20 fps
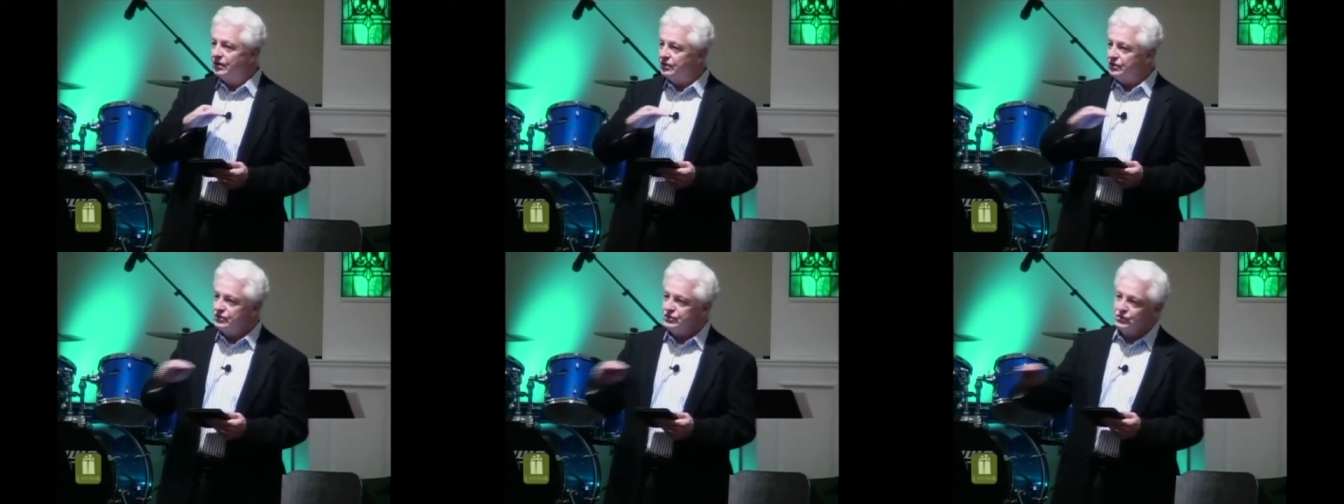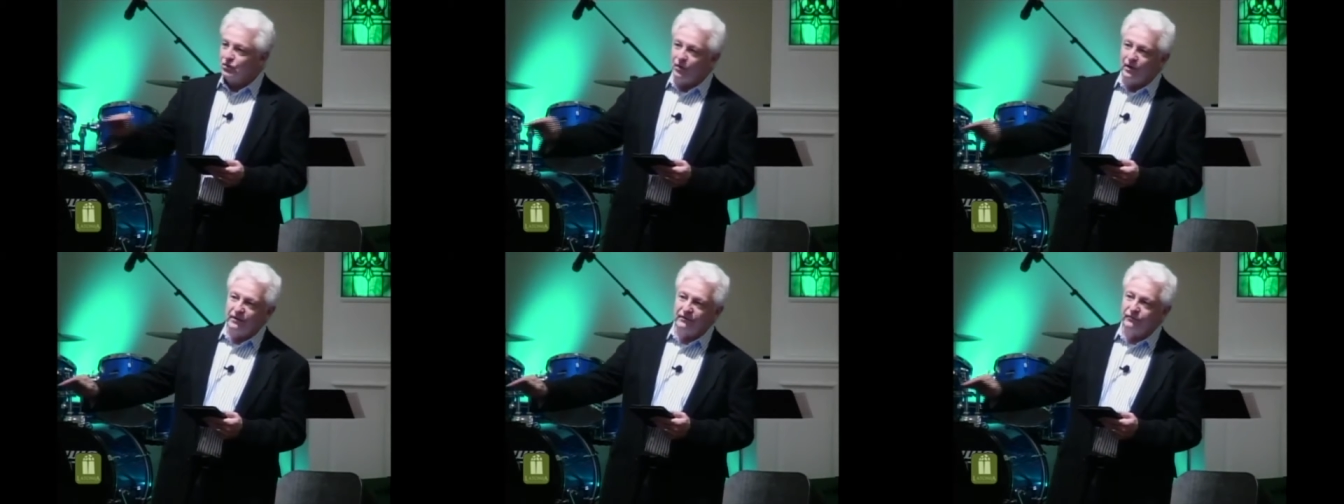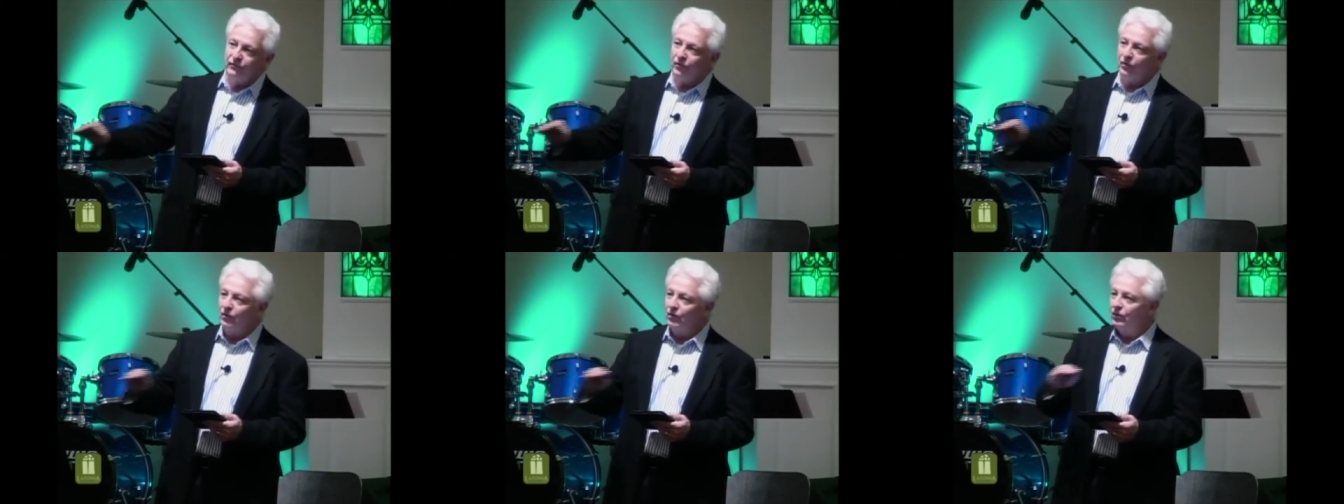
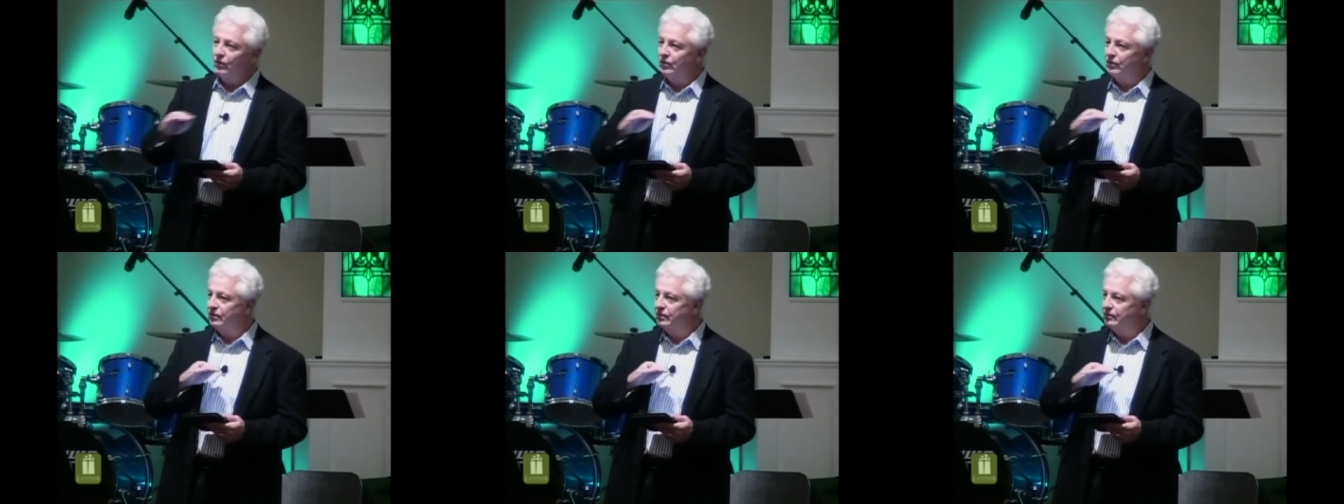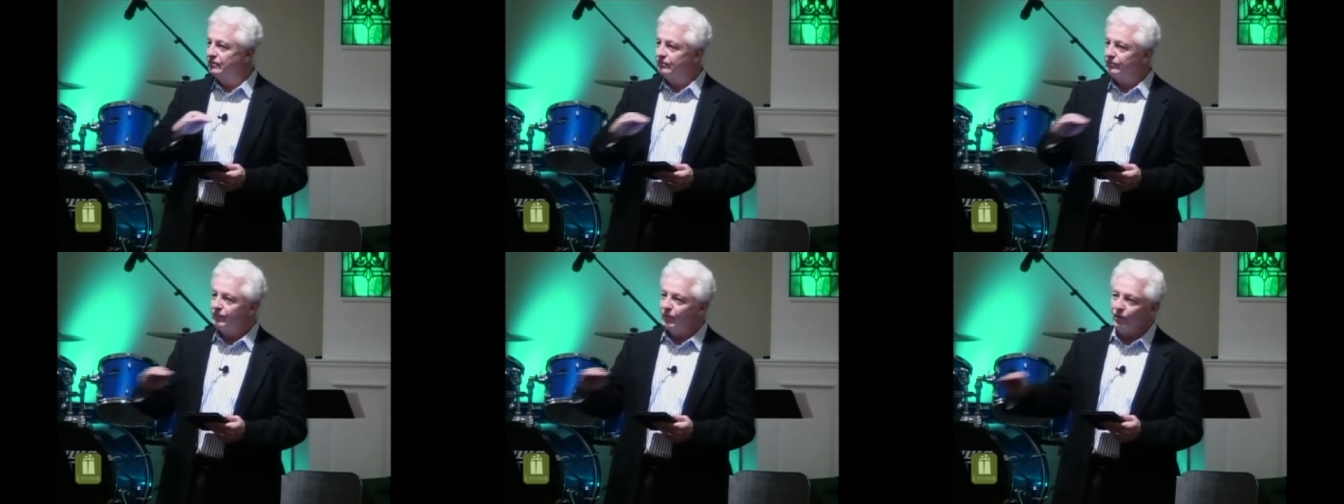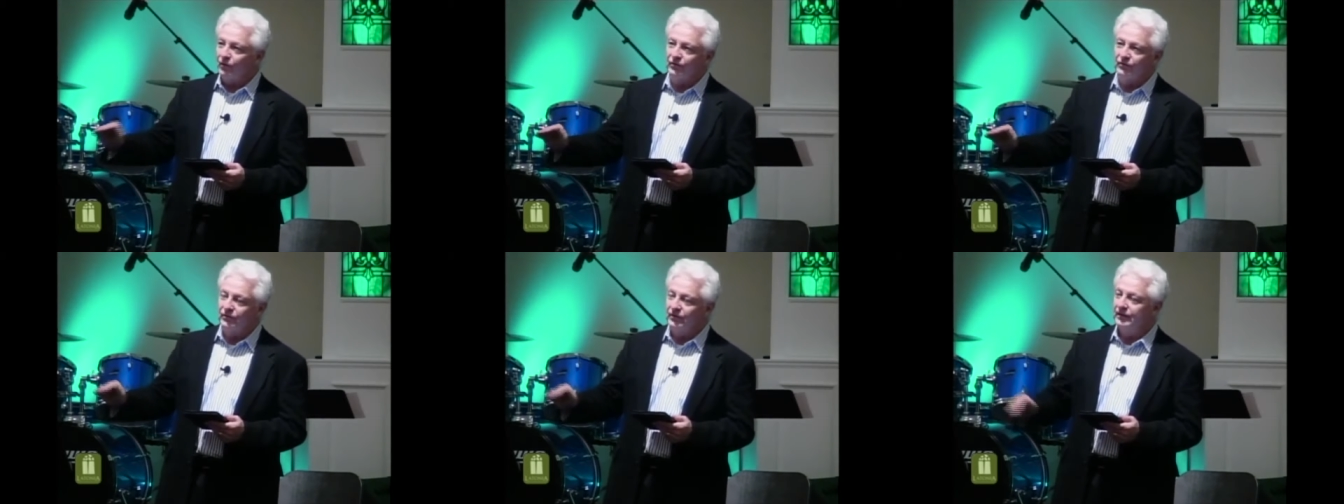joyful
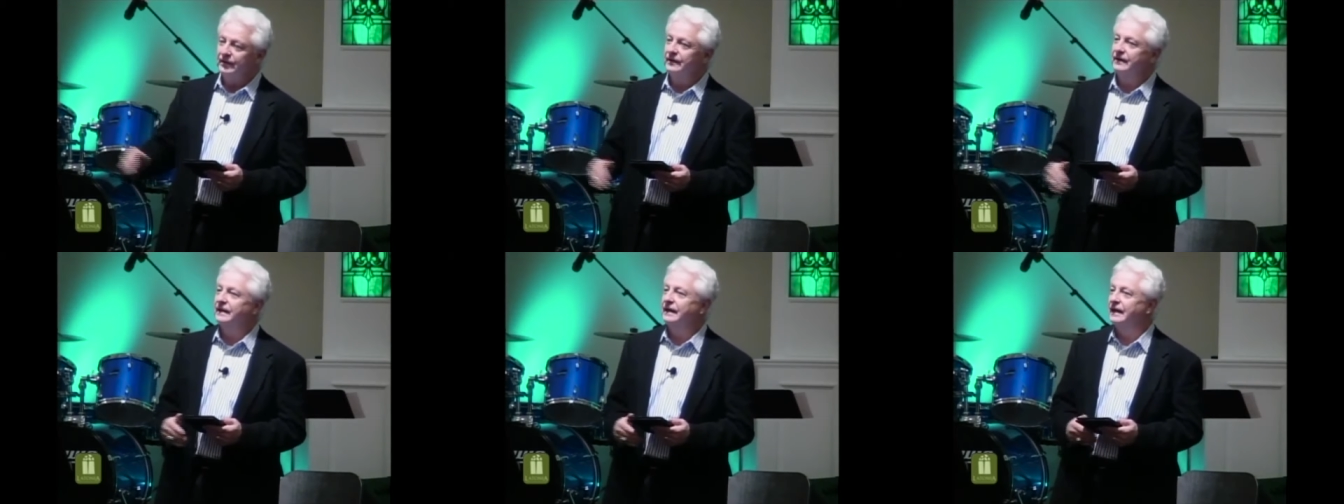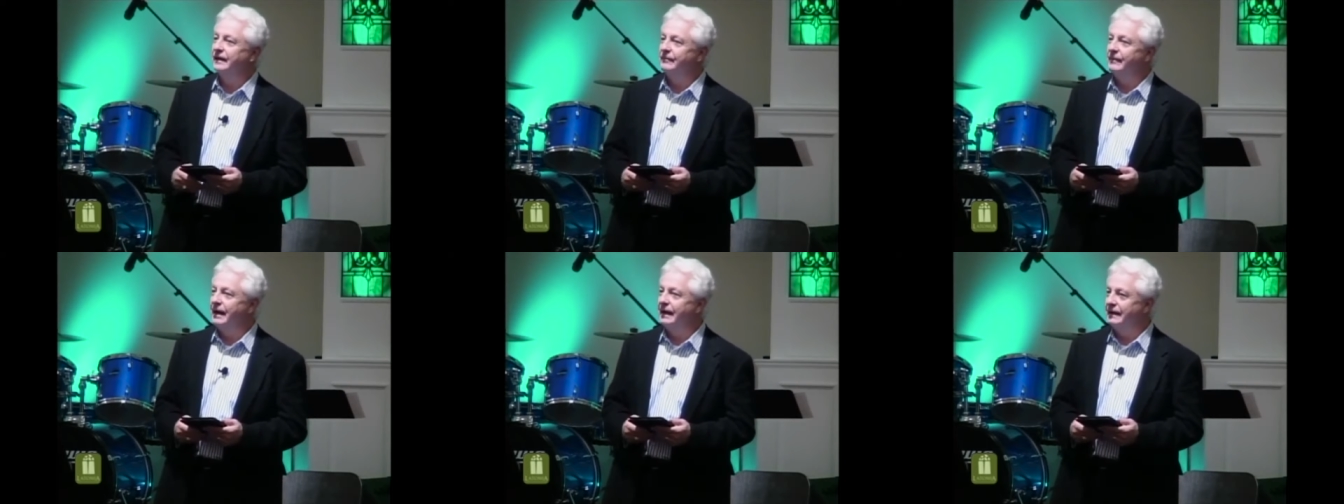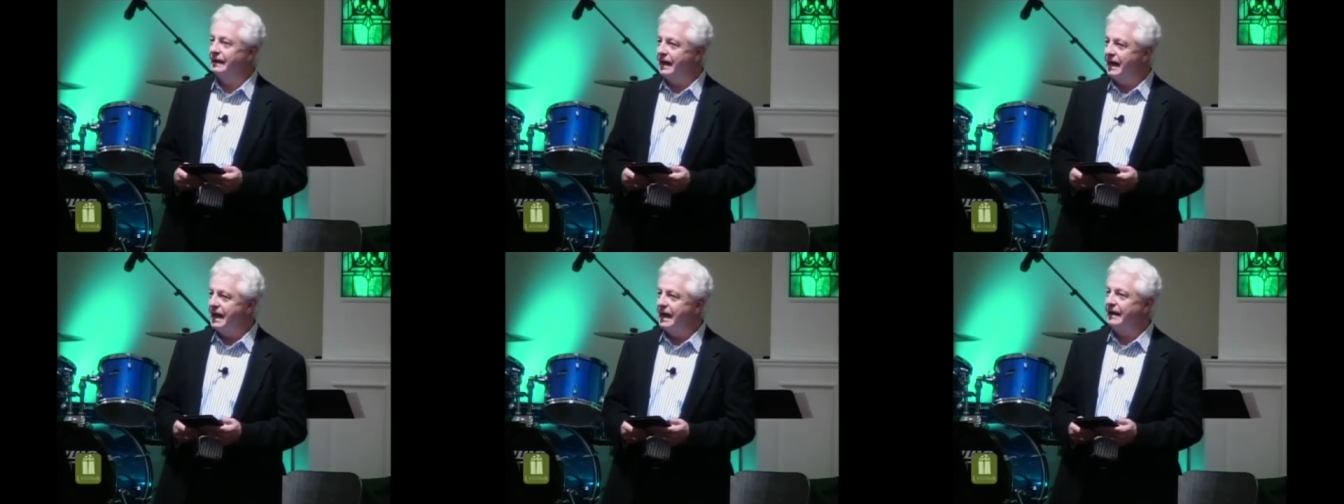person in my
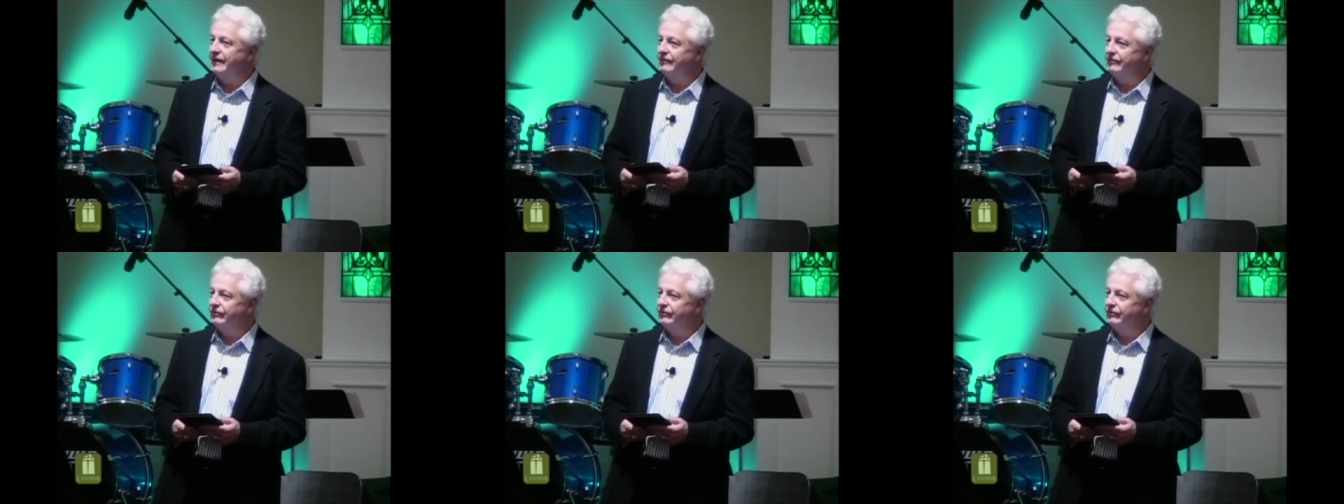life.